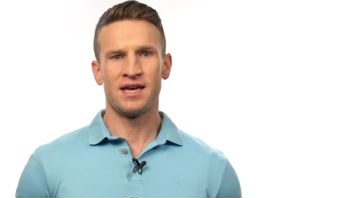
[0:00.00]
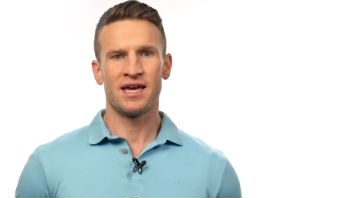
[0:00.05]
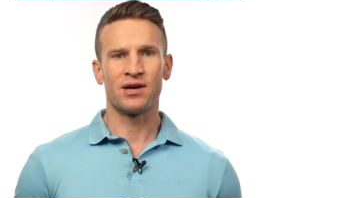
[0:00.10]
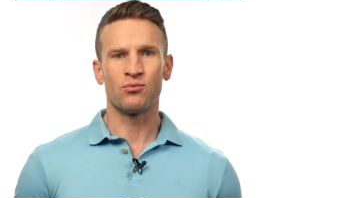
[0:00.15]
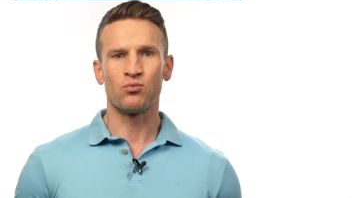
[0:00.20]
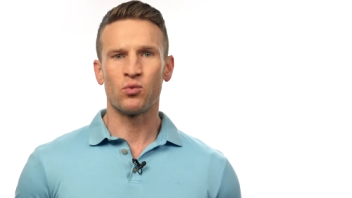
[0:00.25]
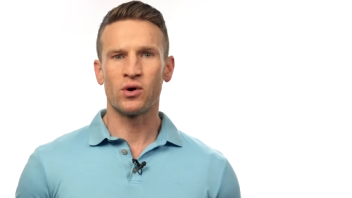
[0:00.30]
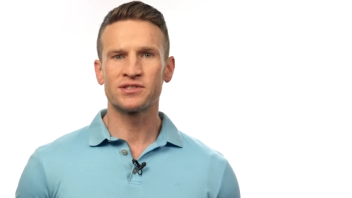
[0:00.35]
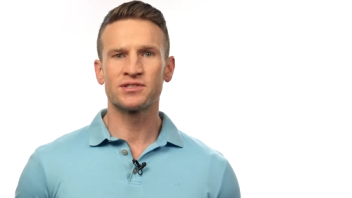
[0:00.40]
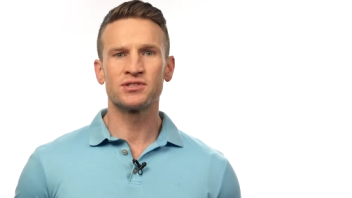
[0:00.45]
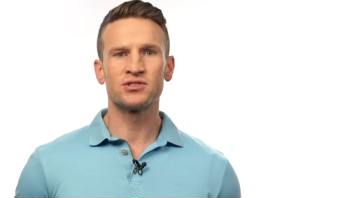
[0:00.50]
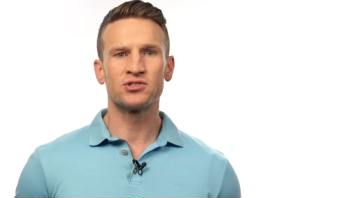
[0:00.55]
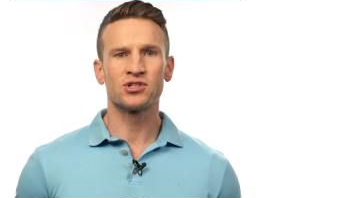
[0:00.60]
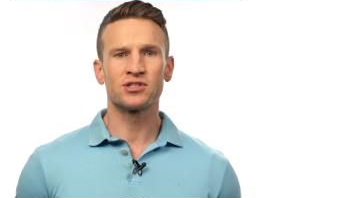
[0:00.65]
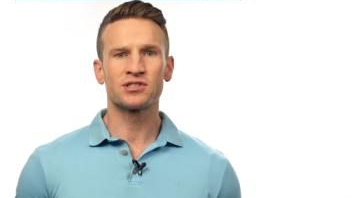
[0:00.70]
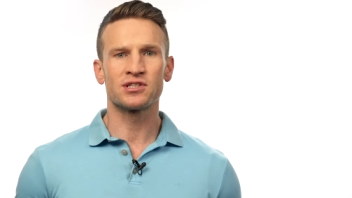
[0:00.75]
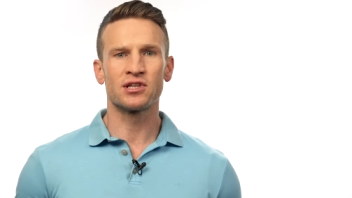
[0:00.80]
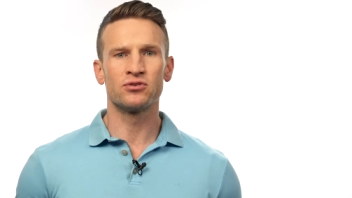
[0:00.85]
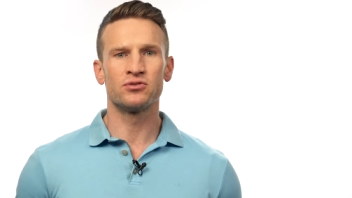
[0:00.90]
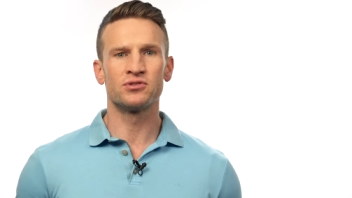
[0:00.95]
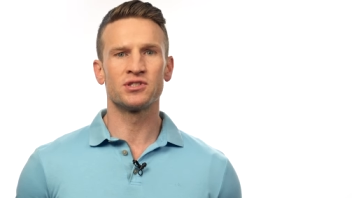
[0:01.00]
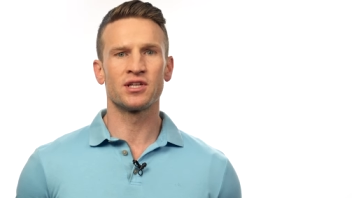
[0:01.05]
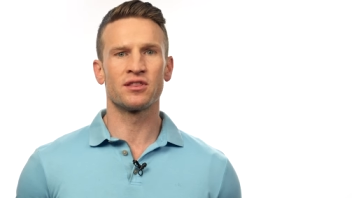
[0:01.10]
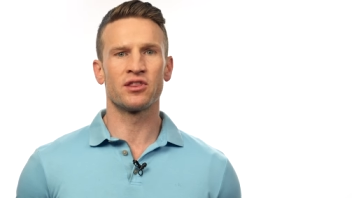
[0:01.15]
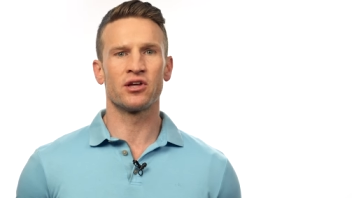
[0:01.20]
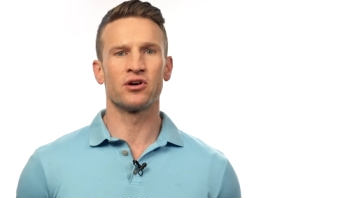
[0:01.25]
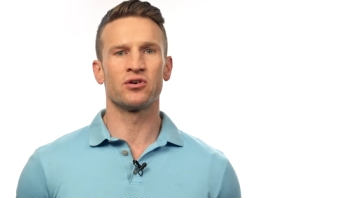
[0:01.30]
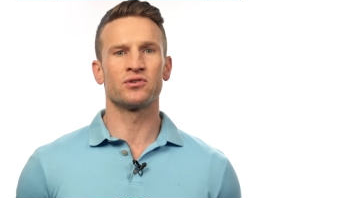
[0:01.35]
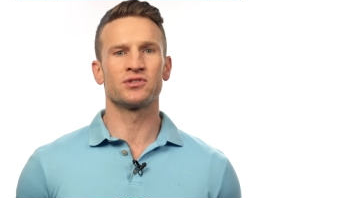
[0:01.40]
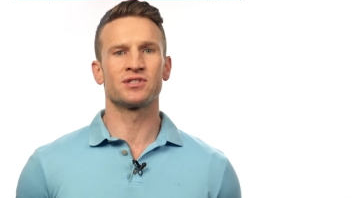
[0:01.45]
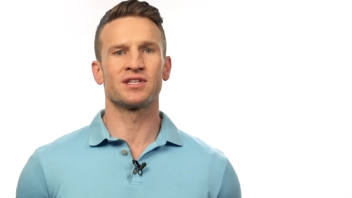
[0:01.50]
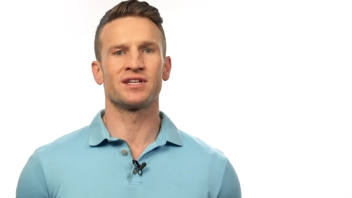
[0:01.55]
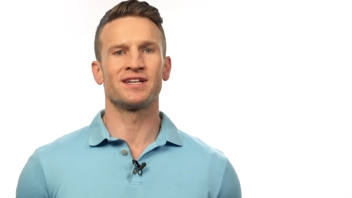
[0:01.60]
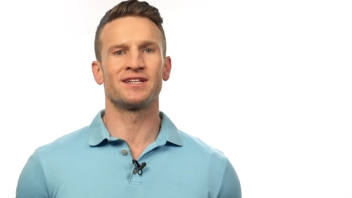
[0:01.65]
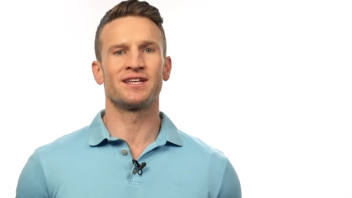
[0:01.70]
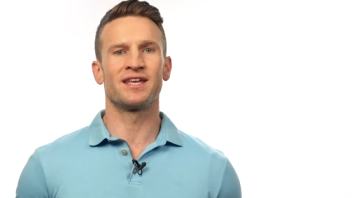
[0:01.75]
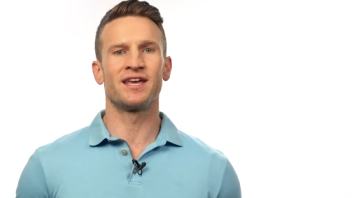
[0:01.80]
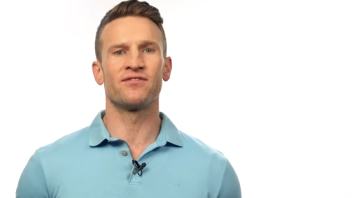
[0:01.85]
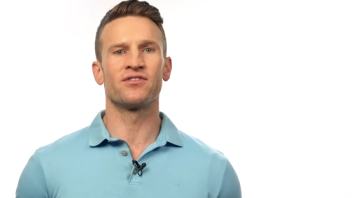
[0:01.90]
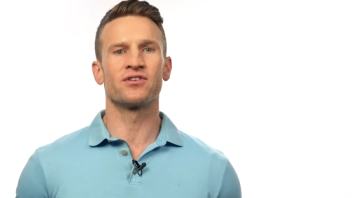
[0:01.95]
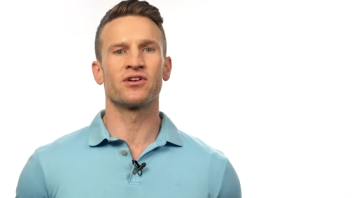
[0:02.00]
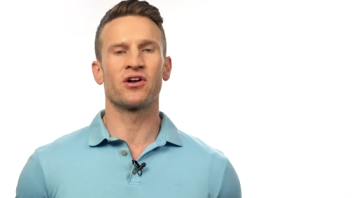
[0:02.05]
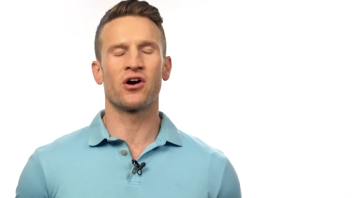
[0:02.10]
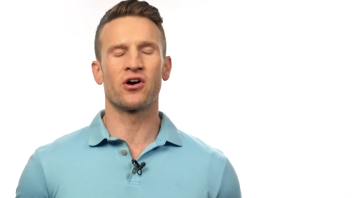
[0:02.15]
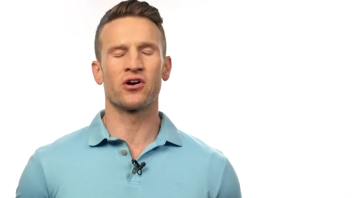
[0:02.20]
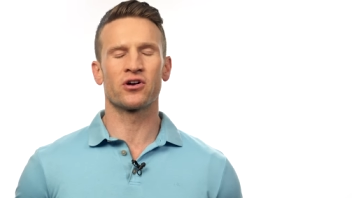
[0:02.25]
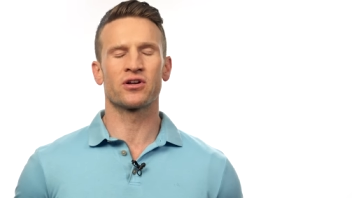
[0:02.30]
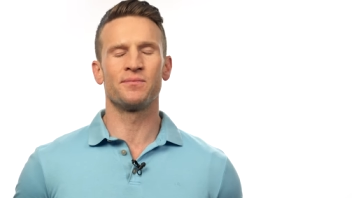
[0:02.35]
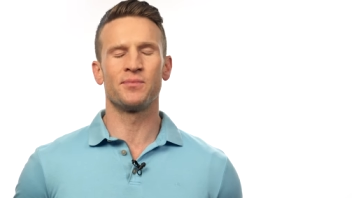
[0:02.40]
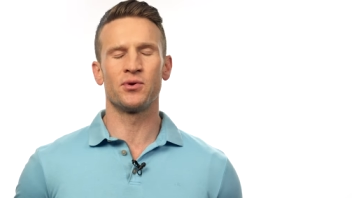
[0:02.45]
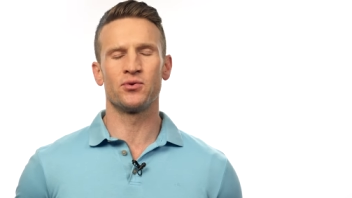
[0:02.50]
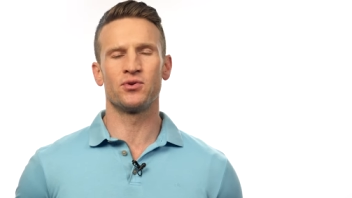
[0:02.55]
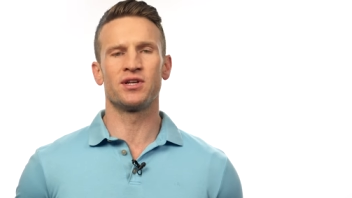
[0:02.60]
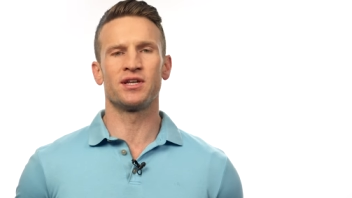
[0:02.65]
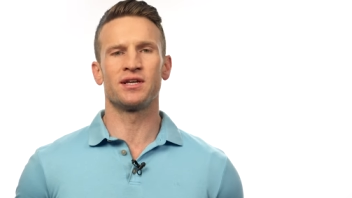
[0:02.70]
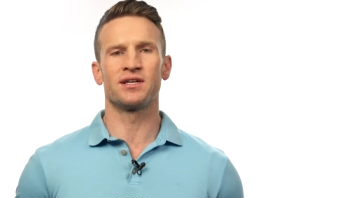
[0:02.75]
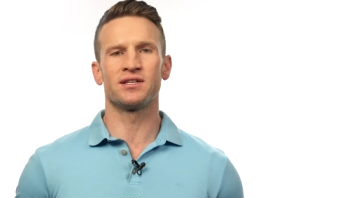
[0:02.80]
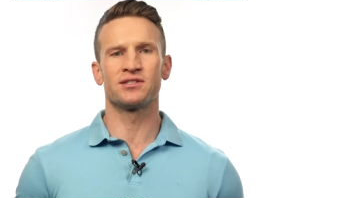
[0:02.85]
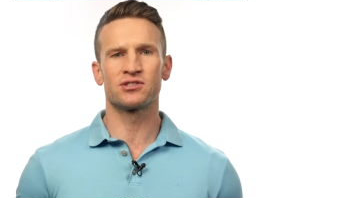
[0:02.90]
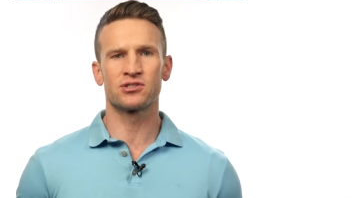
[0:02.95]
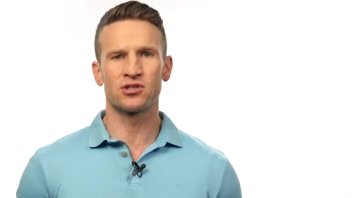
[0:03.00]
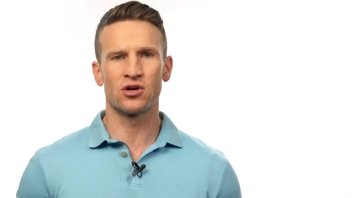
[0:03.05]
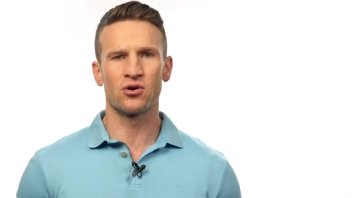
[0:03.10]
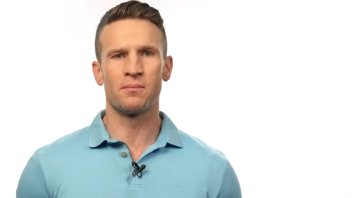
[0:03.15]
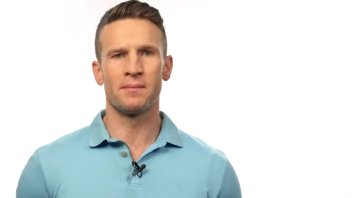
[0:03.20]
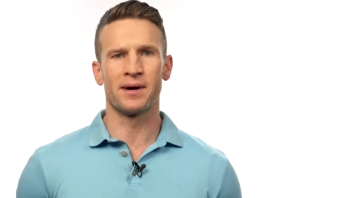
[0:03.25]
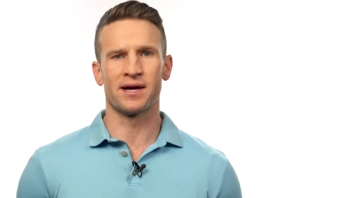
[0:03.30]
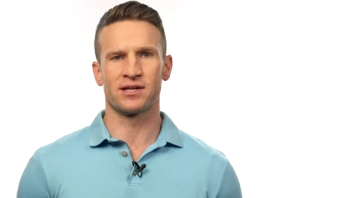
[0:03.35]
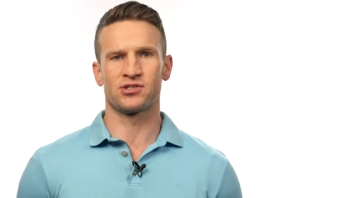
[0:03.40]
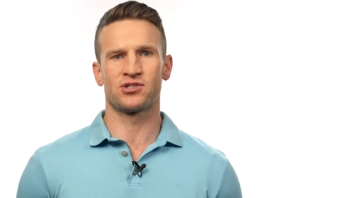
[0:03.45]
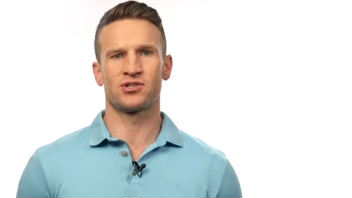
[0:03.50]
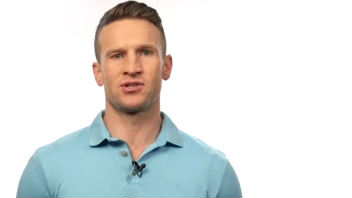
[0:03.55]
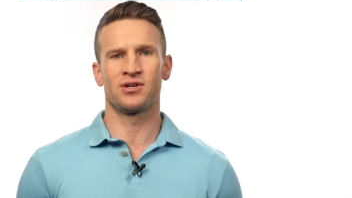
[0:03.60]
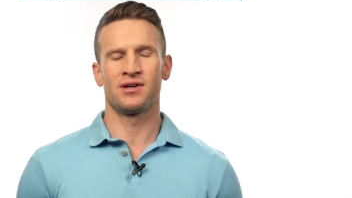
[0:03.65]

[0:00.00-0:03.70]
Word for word: It wasn't just losing those that had given our community so much,